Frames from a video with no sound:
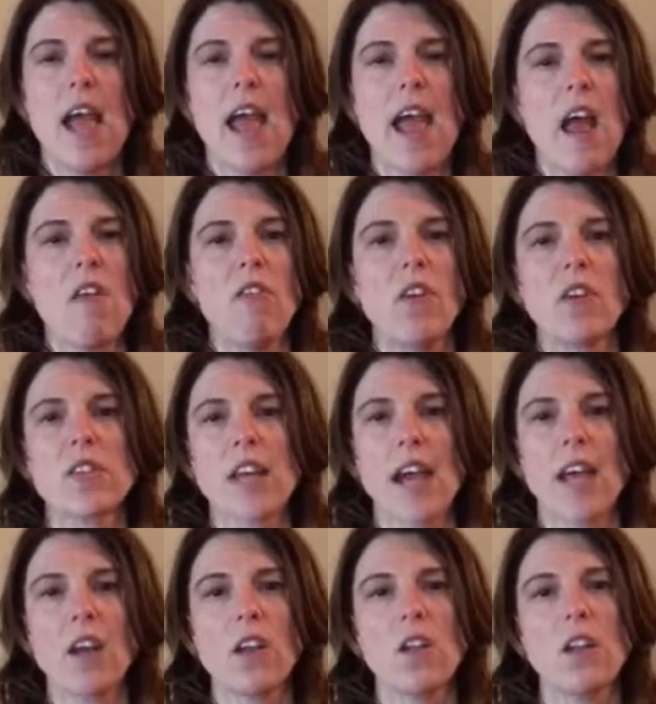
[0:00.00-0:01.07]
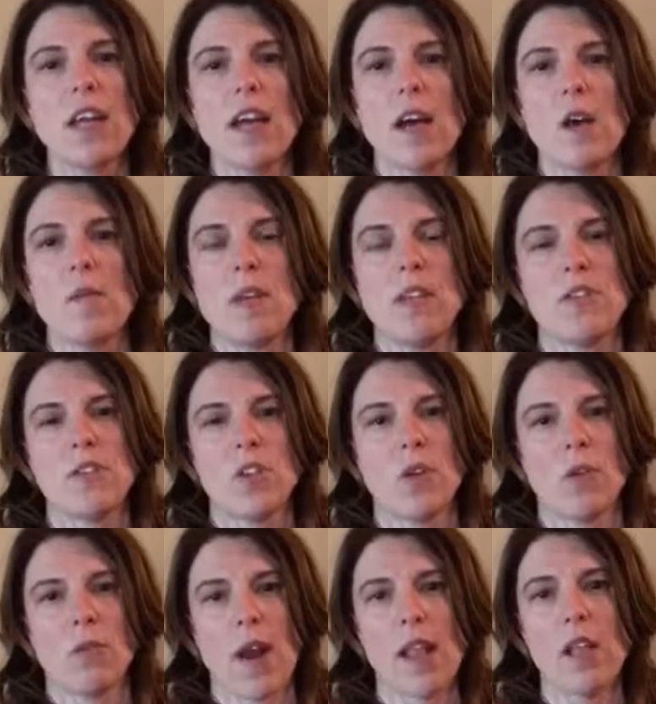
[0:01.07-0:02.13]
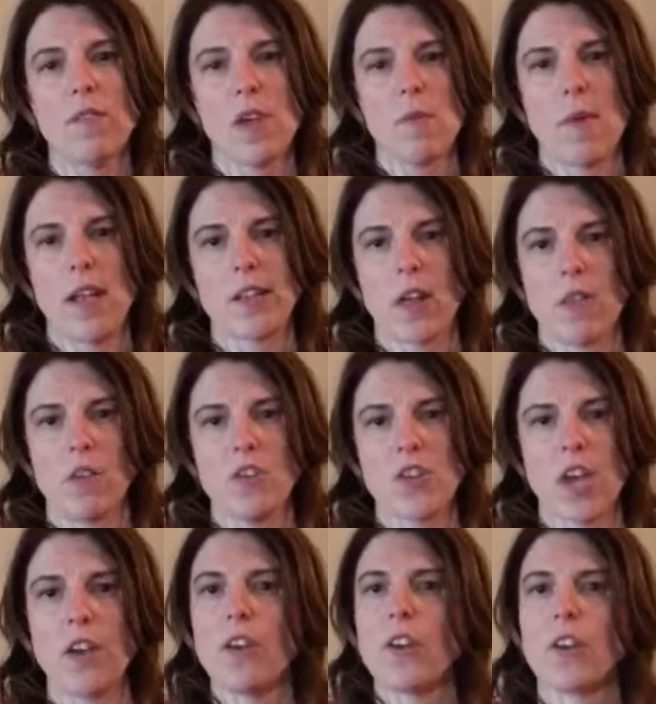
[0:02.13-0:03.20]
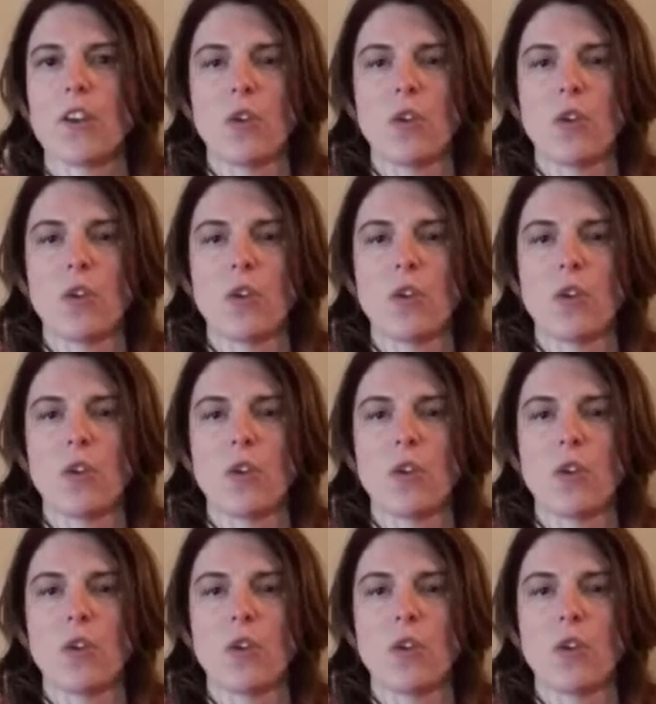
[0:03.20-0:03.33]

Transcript: and their title is irrelevant based on their gender.